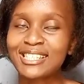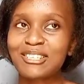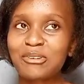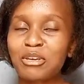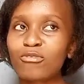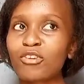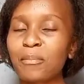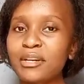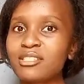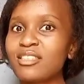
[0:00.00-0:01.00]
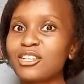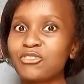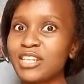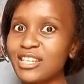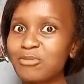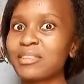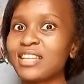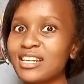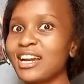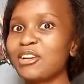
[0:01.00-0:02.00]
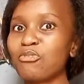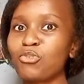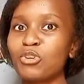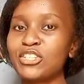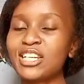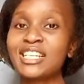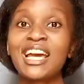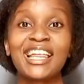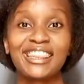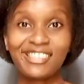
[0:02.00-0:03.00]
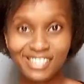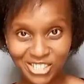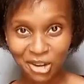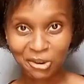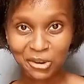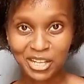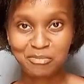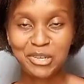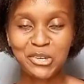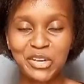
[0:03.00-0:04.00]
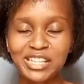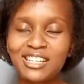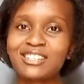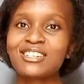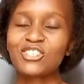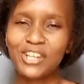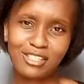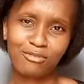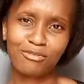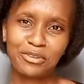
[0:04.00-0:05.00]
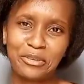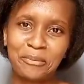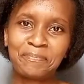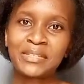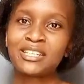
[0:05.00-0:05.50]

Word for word: So if you're a person that relates with that kind of content, this channel has been created just for you.